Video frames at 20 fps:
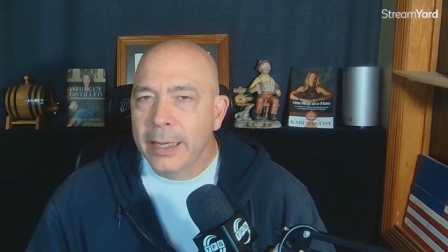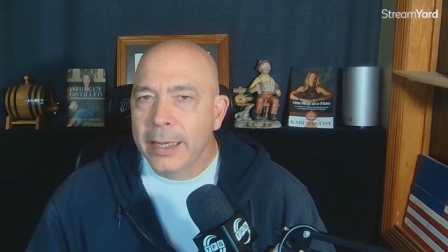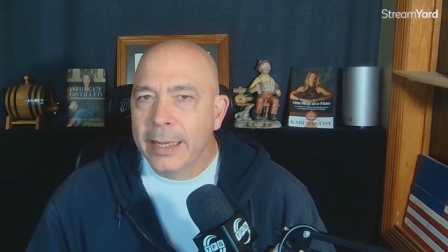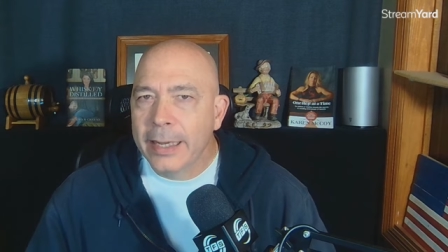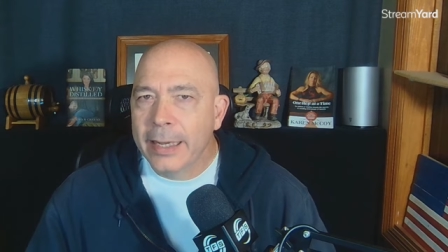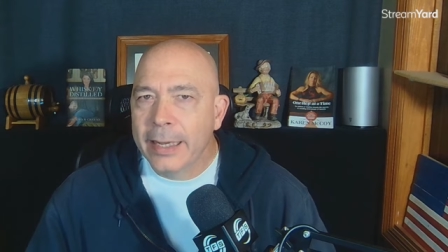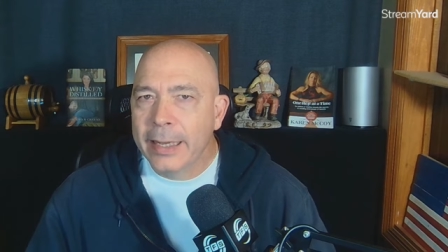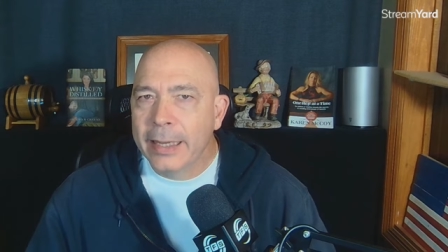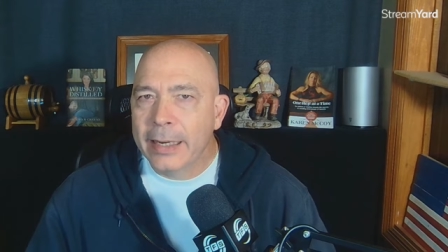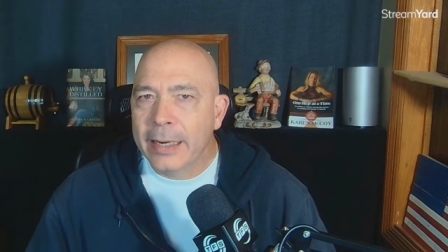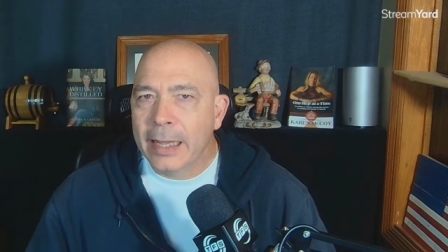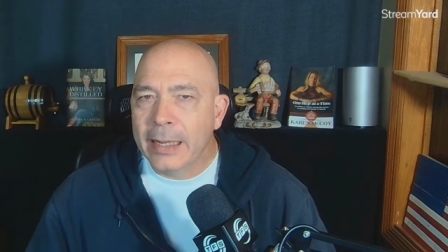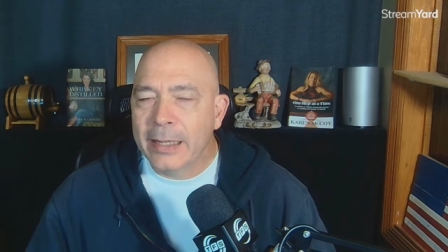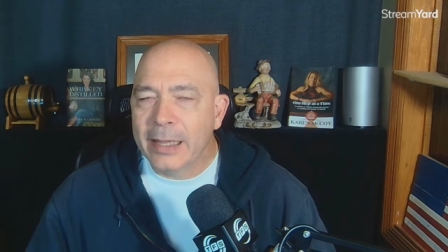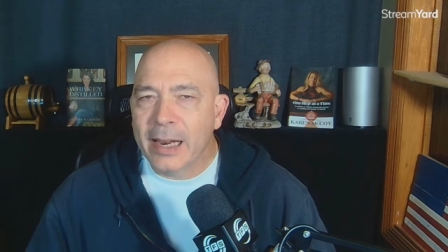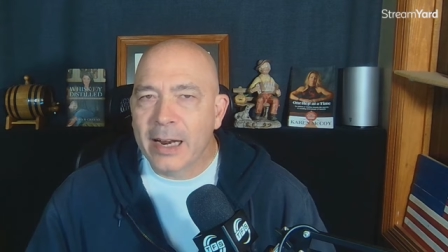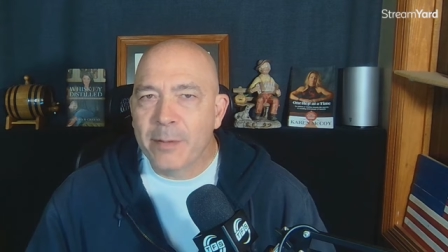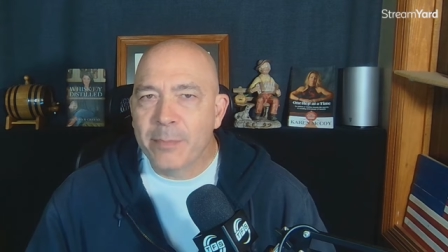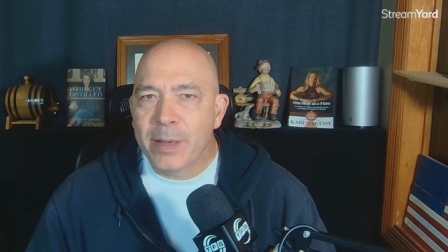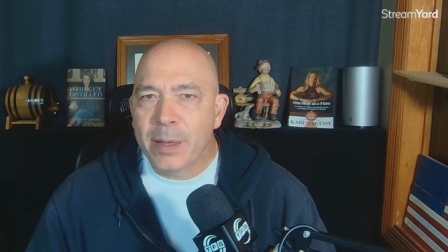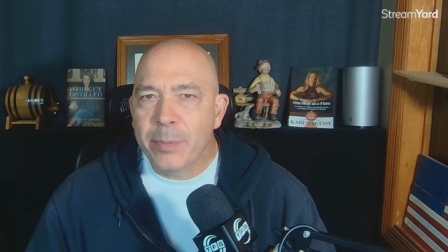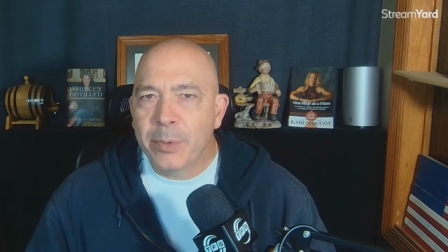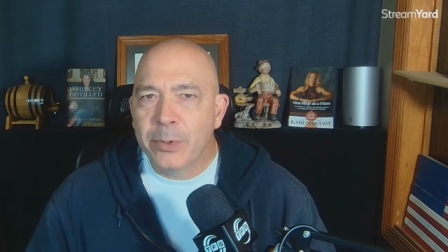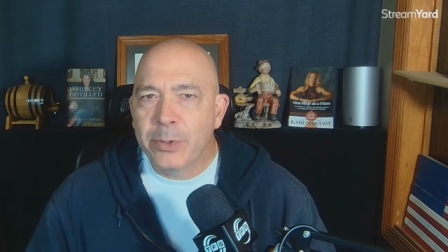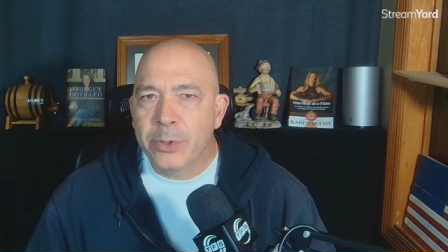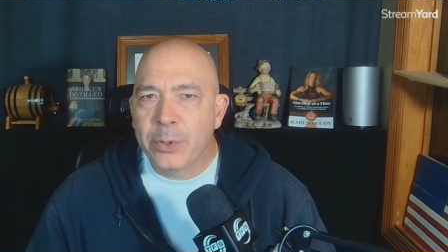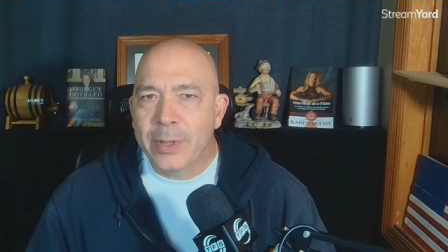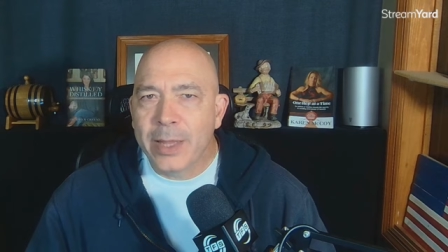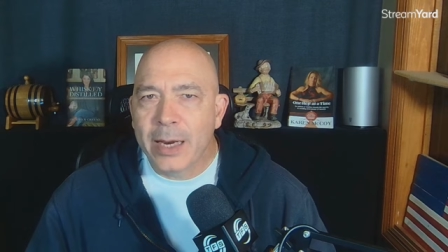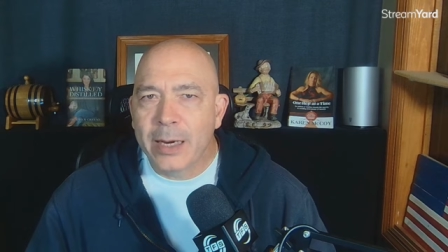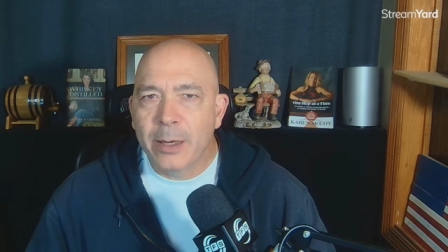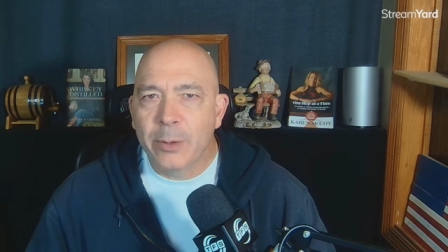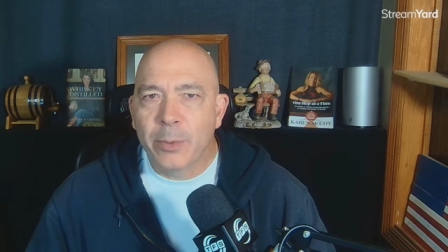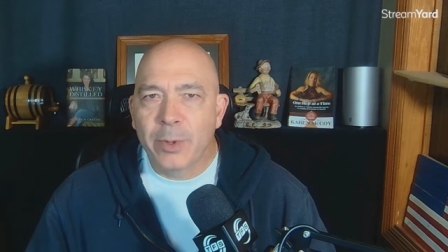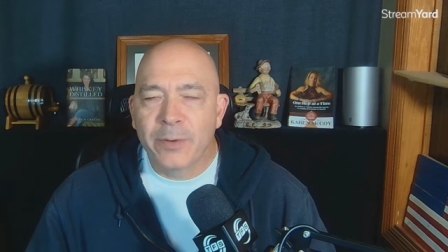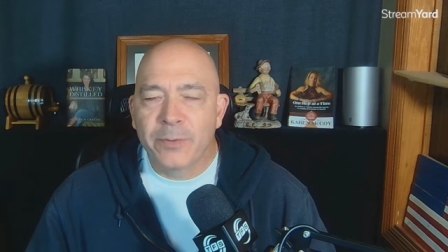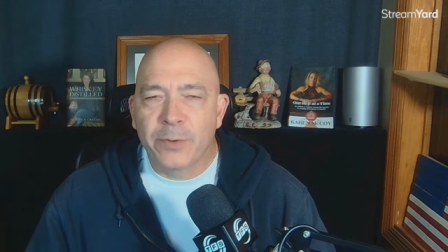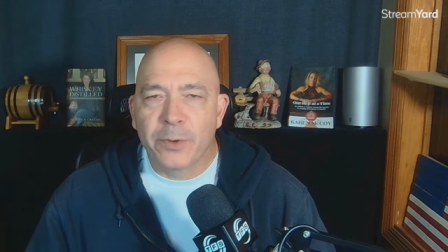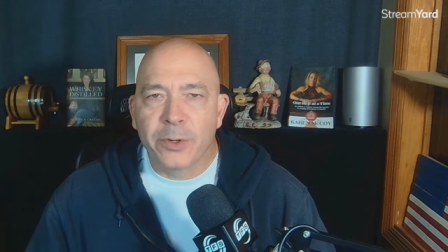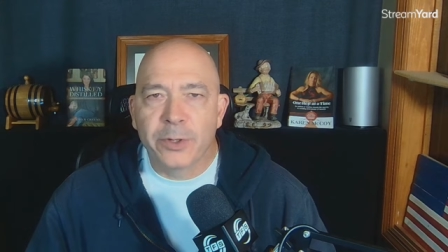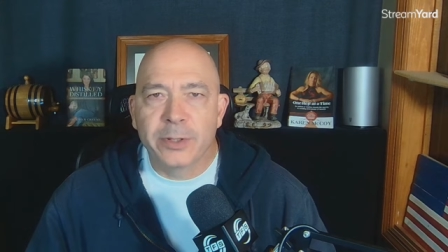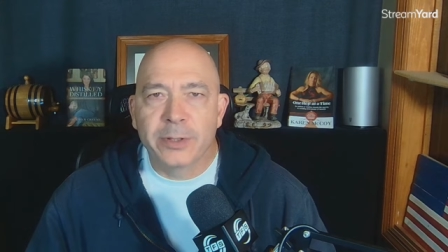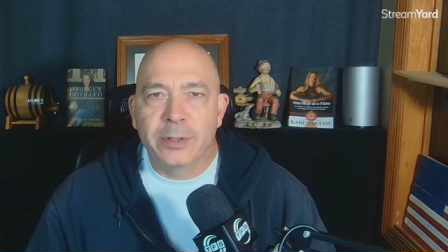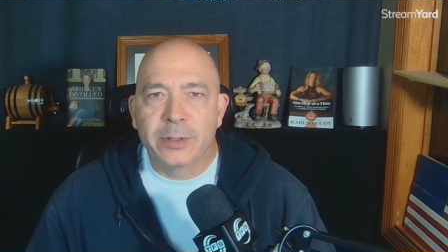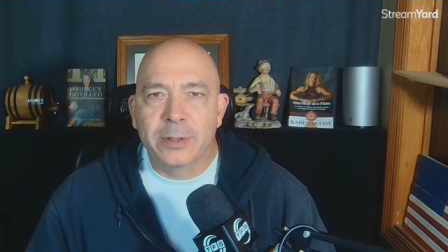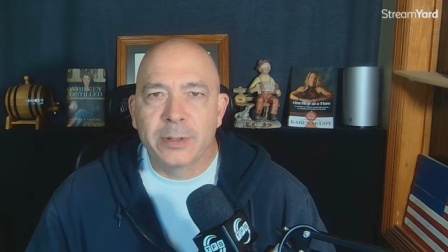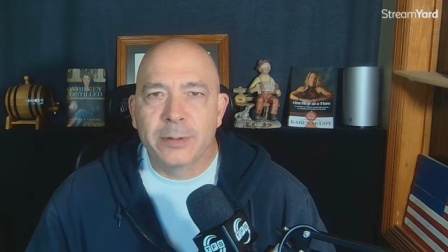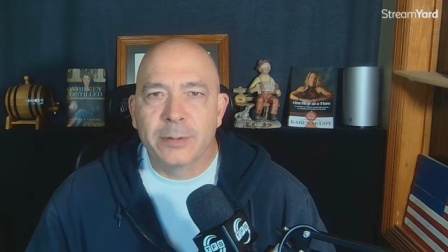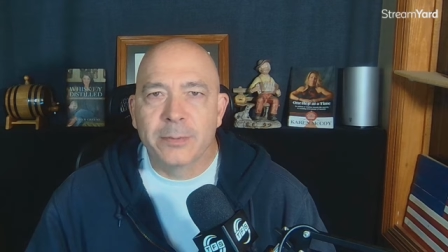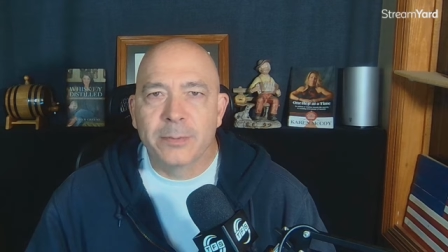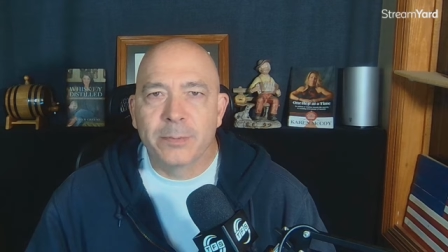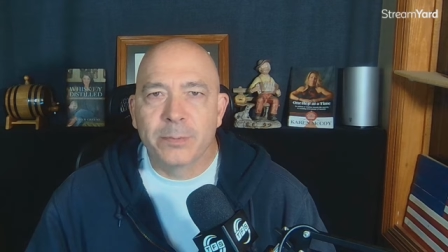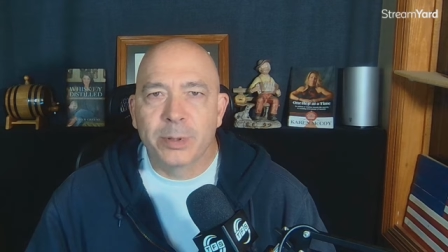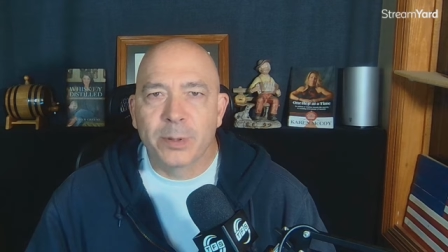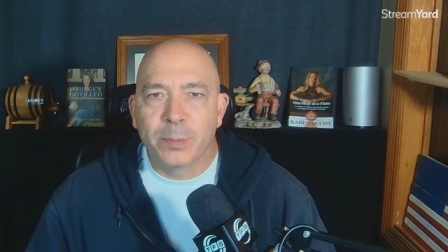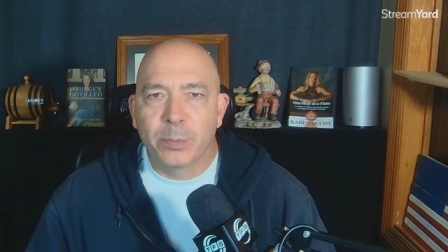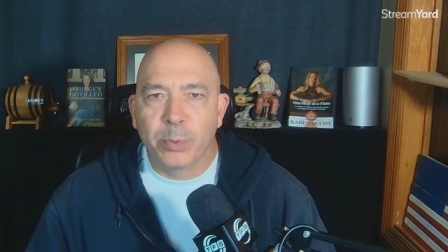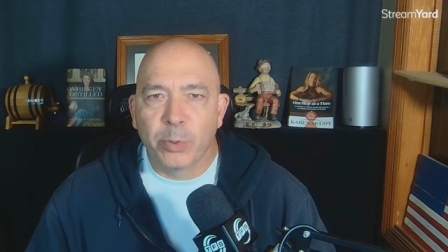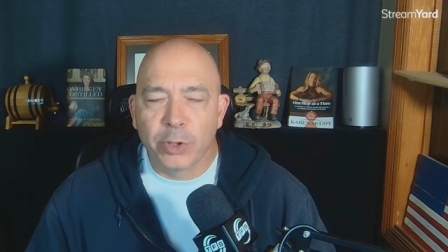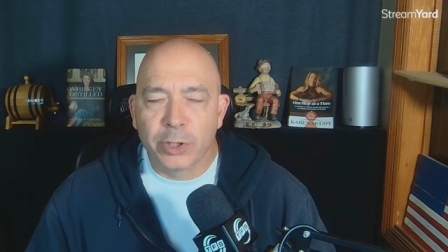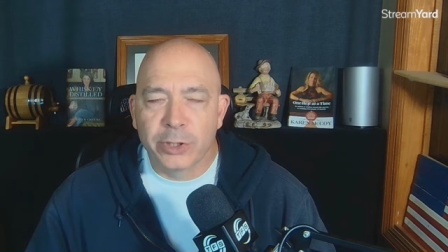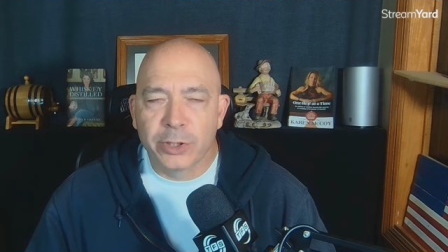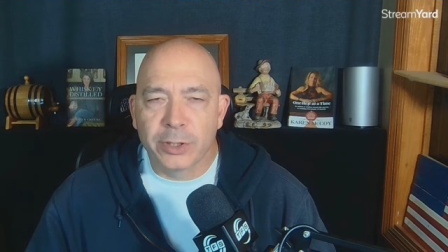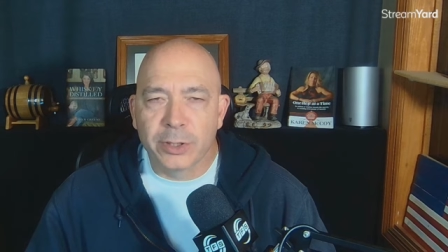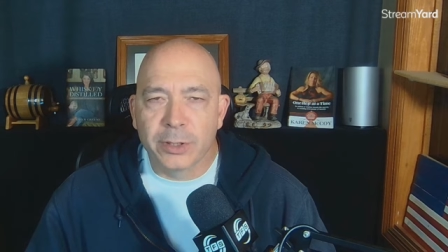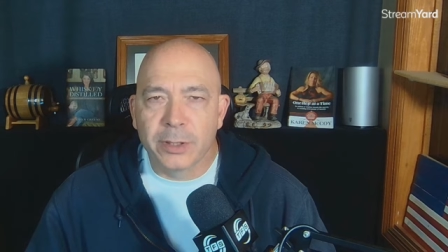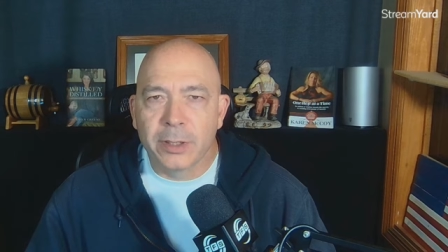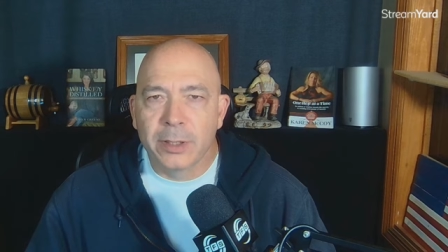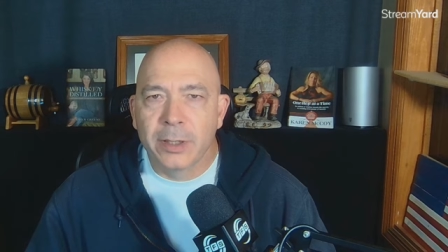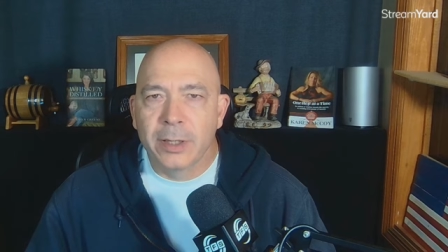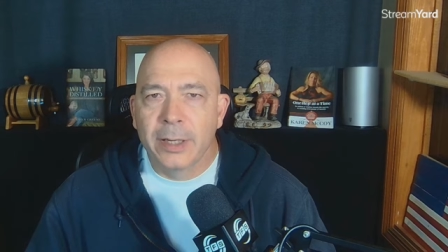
And a lot of people do that in reverse proportion.